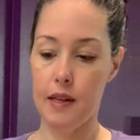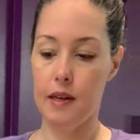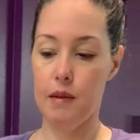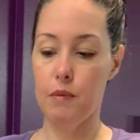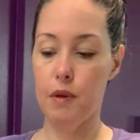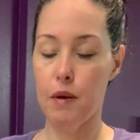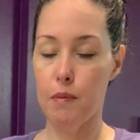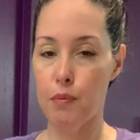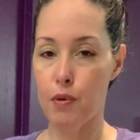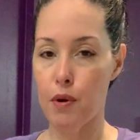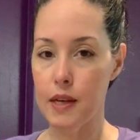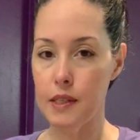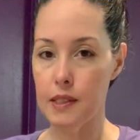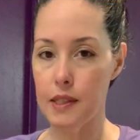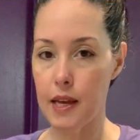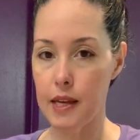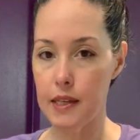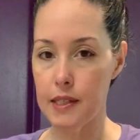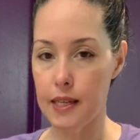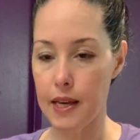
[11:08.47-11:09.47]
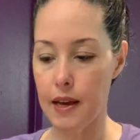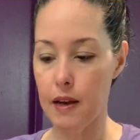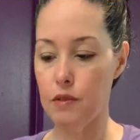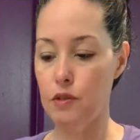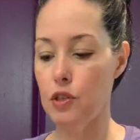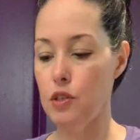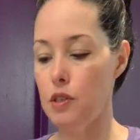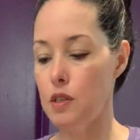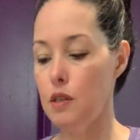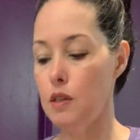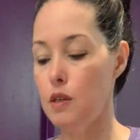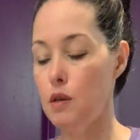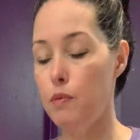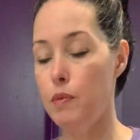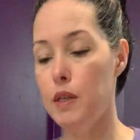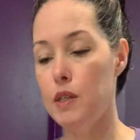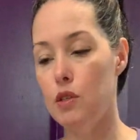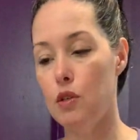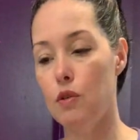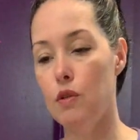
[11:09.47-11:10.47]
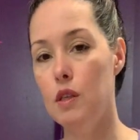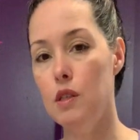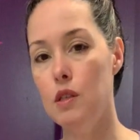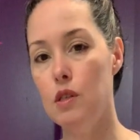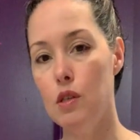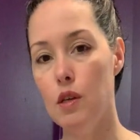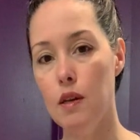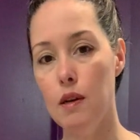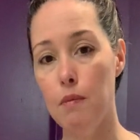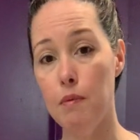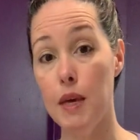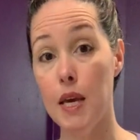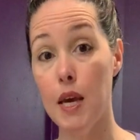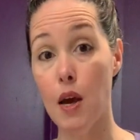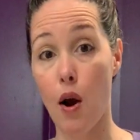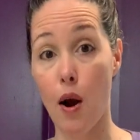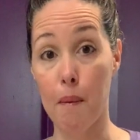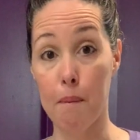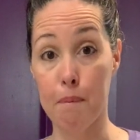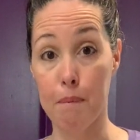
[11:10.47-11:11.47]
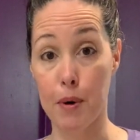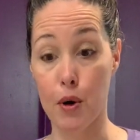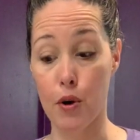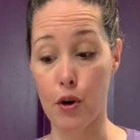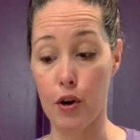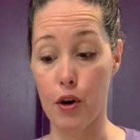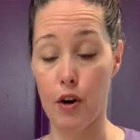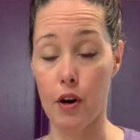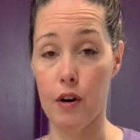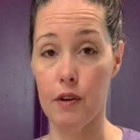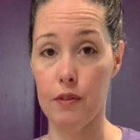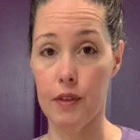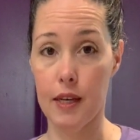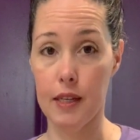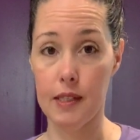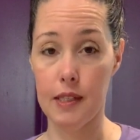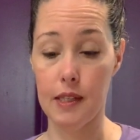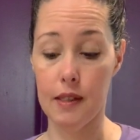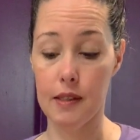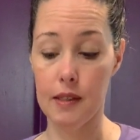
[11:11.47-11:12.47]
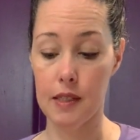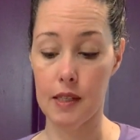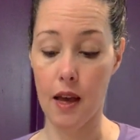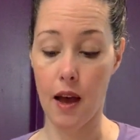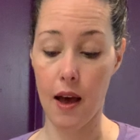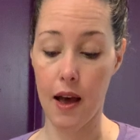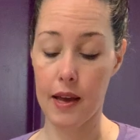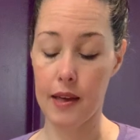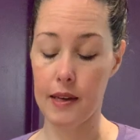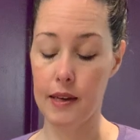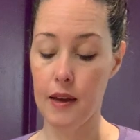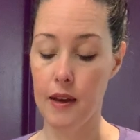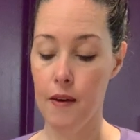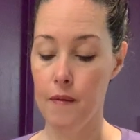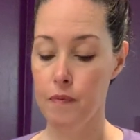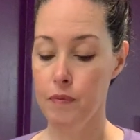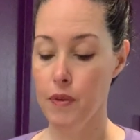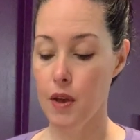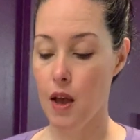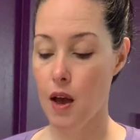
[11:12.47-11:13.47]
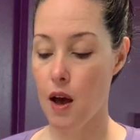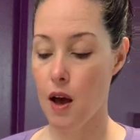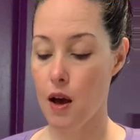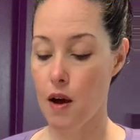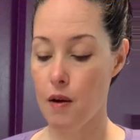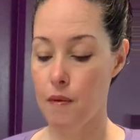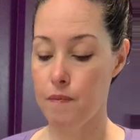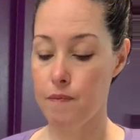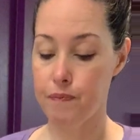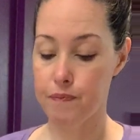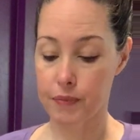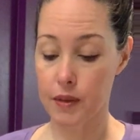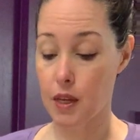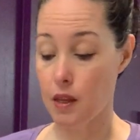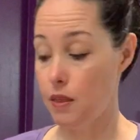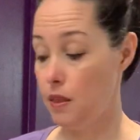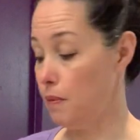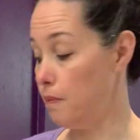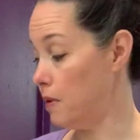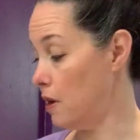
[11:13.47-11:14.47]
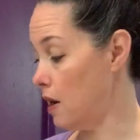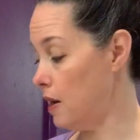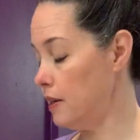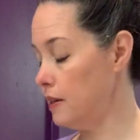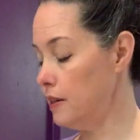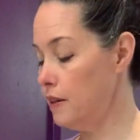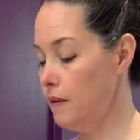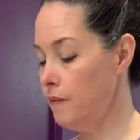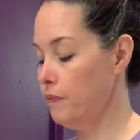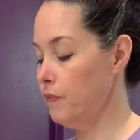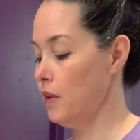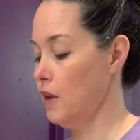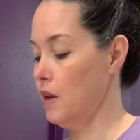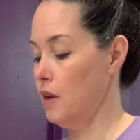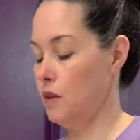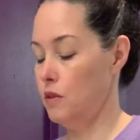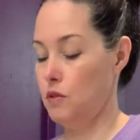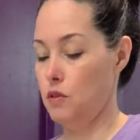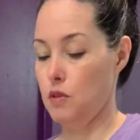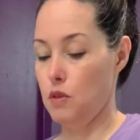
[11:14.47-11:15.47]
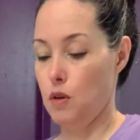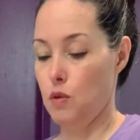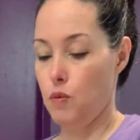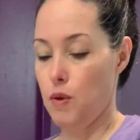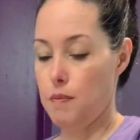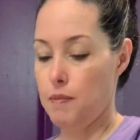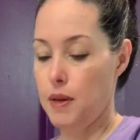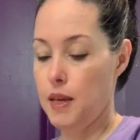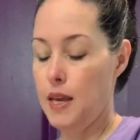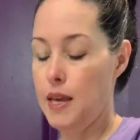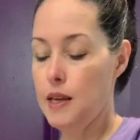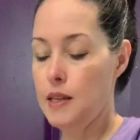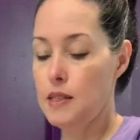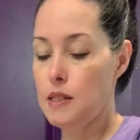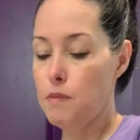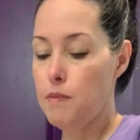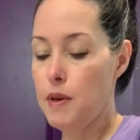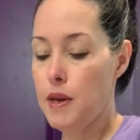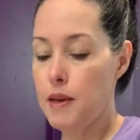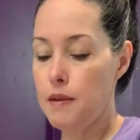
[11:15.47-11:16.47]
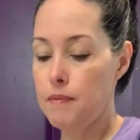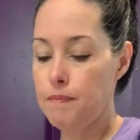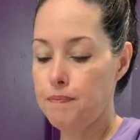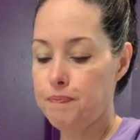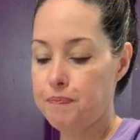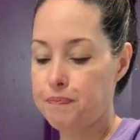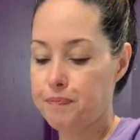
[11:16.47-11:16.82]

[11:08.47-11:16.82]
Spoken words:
And I'm going to press that down just a little bit. So this is going to be our burger that's inside the bun. Just going to wipe my hands a bit.